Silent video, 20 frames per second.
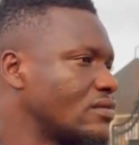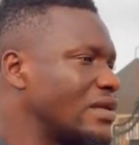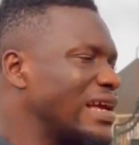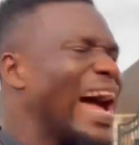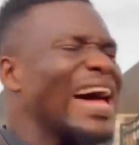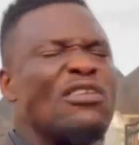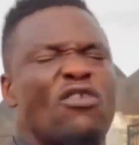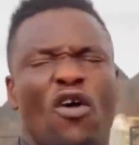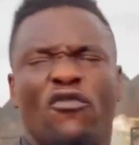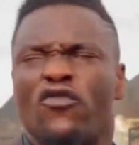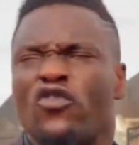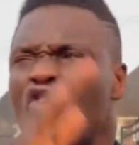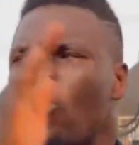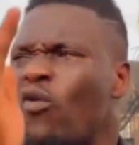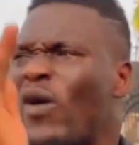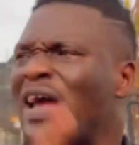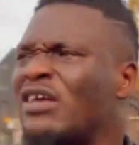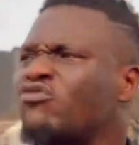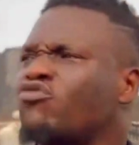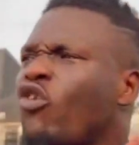I don't even know
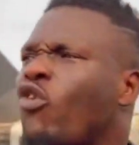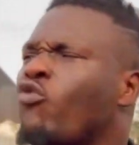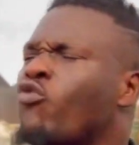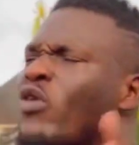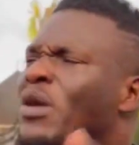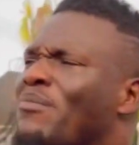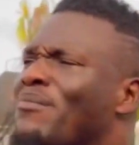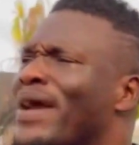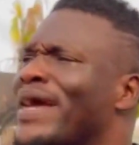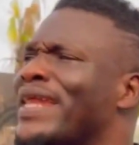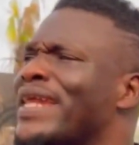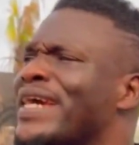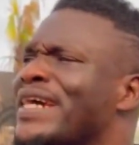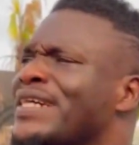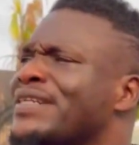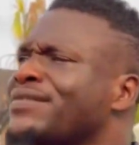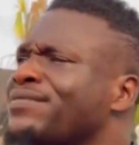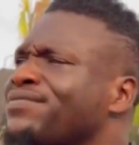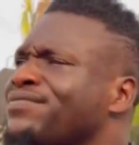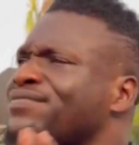why some
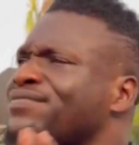women